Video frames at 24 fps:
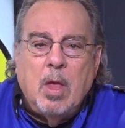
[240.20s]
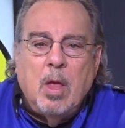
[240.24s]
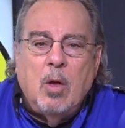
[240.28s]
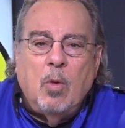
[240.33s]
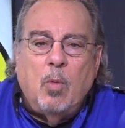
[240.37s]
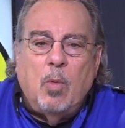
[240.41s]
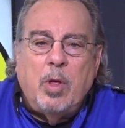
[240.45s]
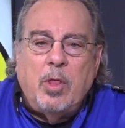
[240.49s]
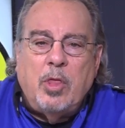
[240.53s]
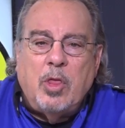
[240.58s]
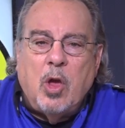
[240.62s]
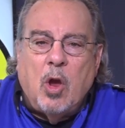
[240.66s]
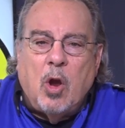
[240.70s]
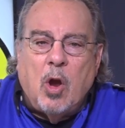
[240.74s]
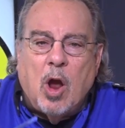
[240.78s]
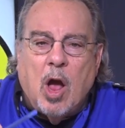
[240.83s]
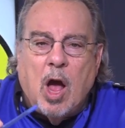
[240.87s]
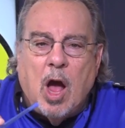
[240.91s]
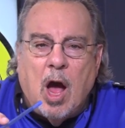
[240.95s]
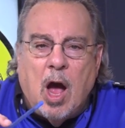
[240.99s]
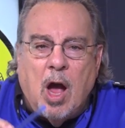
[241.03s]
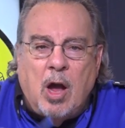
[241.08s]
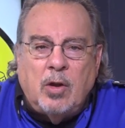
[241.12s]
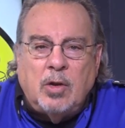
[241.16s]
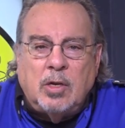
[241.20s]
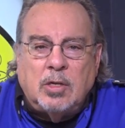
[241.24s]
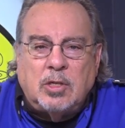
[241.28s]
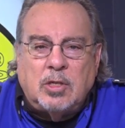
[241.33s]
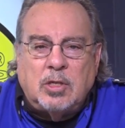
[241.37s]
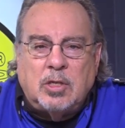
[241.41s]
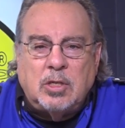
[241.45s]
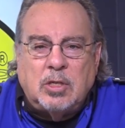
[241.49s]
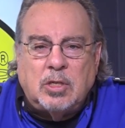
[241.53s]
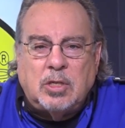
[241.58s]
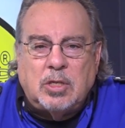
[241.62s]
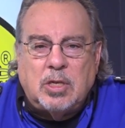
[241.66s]
when they're hardest
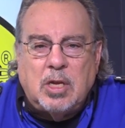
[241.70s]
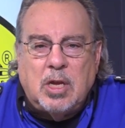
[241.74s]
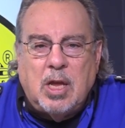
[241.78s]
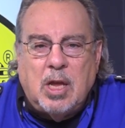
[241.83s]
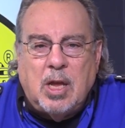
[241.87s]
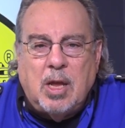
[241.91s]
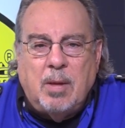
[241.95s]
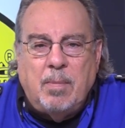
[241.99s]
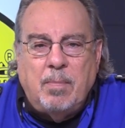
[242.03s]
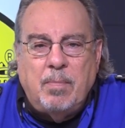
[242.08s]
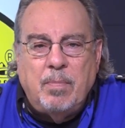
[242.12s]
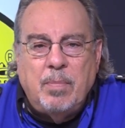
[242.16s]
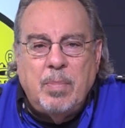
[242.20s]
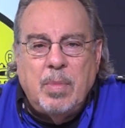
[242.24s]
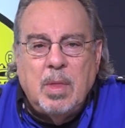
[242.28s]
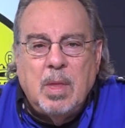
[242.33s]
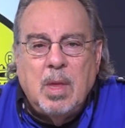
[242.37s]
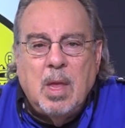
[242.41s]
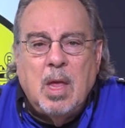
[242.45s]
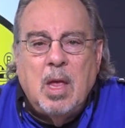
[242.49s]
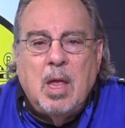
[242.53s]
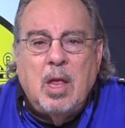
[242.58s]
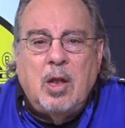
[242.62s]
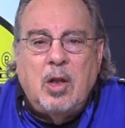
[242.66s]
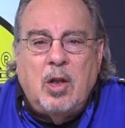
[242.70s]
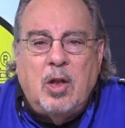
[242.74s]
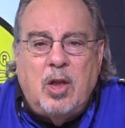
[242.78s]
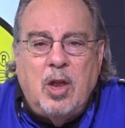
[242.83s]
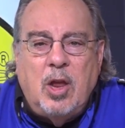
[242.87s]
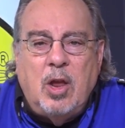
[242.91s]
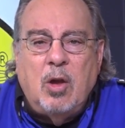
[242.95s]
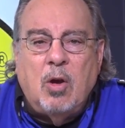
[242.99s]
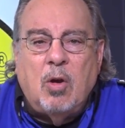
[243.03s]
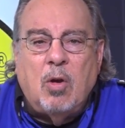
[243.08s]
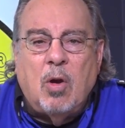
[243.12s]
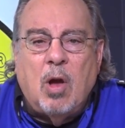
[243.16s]
to see,
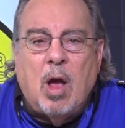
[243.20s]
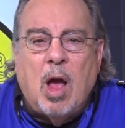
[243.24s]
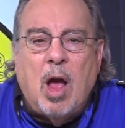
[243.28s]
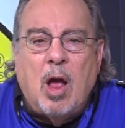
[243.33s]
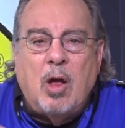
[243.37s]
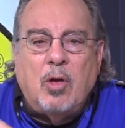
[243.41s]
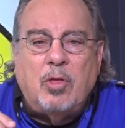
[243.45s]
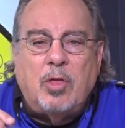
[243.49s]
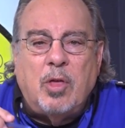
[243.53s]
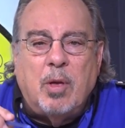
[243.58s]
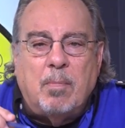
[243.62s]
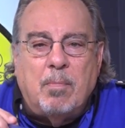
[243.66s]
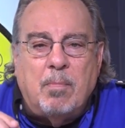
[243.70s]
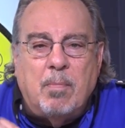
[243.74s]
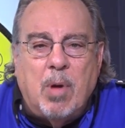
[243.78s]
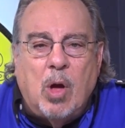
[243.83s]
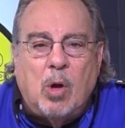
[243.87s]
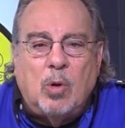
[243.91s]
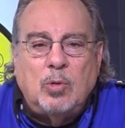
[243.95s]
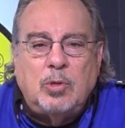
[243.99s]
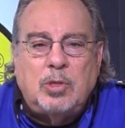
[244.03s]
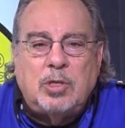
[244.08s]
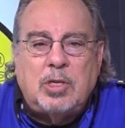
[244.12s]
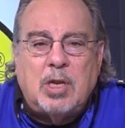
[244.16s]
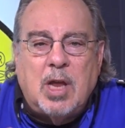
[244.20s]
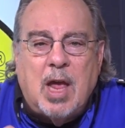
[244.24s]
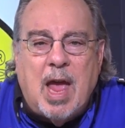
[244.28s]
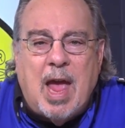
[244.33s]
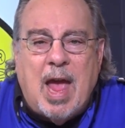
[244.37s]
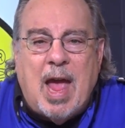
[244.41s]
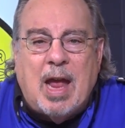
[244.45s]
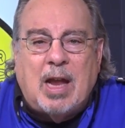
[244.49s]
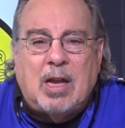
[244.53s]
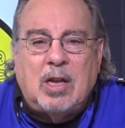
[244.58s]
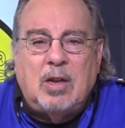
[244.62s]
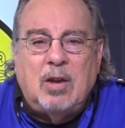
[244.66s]
deer are the most
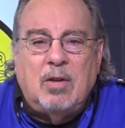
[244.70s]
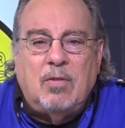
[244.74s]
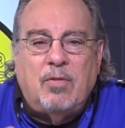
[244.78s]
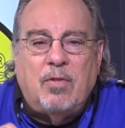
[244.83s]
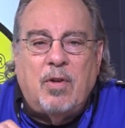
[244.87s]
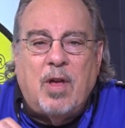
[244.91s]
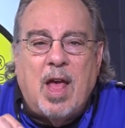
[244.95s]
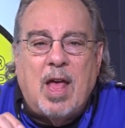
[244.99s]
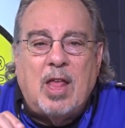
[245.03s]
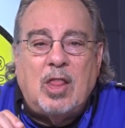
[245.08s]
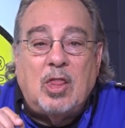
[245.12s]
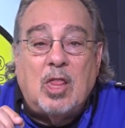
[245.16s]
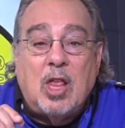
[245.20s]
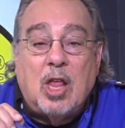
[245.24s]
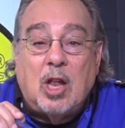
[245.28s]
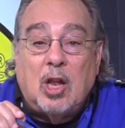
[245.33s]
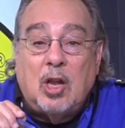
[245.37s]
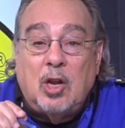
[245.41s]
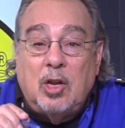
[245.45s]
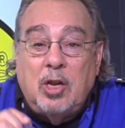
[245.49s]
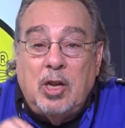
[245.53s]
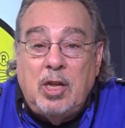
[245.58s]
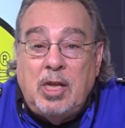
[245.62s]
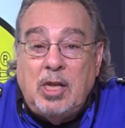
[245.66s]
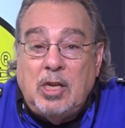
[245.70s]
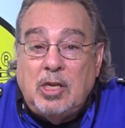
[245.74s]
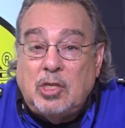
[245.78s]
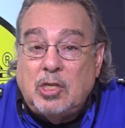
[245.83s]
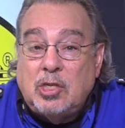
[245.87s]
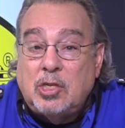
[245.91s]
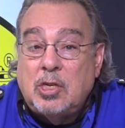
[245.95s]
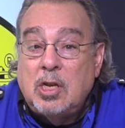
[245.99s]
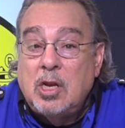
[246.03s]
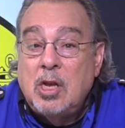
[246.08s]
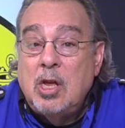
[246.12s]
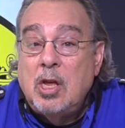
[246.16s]
active and the
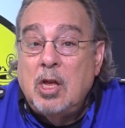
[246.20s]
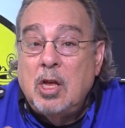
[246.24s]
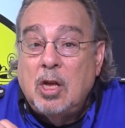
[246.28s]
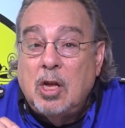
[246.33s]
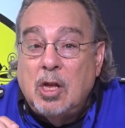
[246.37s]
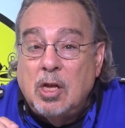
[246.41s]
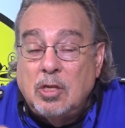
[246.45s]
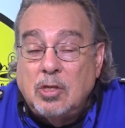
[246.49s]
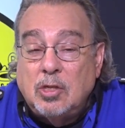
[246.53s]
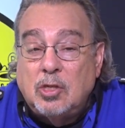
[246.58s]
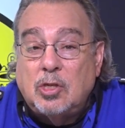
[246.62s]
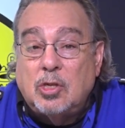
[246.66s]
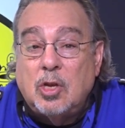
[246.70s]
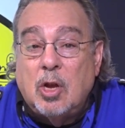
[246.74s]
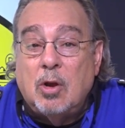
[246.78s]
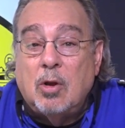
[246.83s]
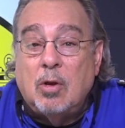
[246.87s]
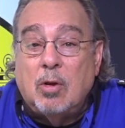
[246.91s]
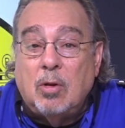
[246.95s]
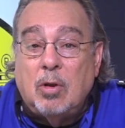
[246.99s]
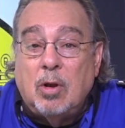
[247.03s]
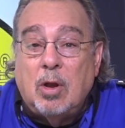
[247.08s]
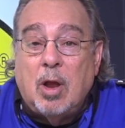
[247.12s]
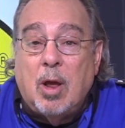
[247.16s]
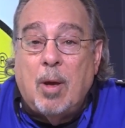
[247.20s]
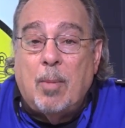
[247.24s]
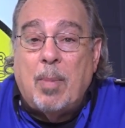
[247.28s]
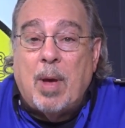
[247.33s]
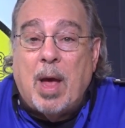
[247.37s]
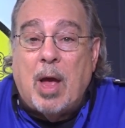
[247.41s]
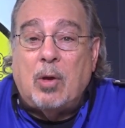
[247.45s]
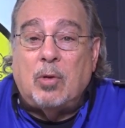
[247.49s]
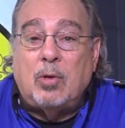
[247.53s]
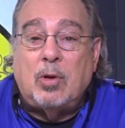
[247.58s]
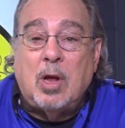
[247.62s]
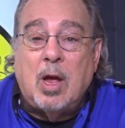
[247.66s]
least concerned
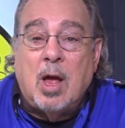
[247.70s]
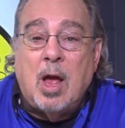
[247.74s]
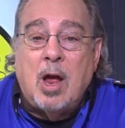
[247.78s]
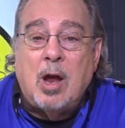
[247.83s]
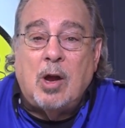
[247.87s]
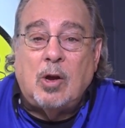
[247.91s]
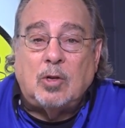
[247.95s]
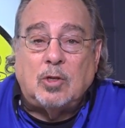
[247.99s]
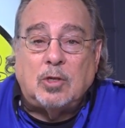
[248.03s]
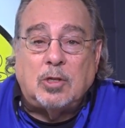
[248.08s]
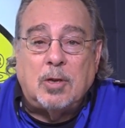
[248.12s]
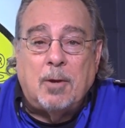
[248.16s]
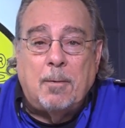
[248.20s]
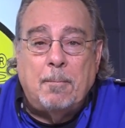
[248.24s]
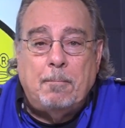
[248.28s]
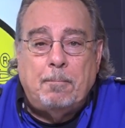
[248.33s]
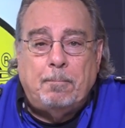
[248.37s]
about cars.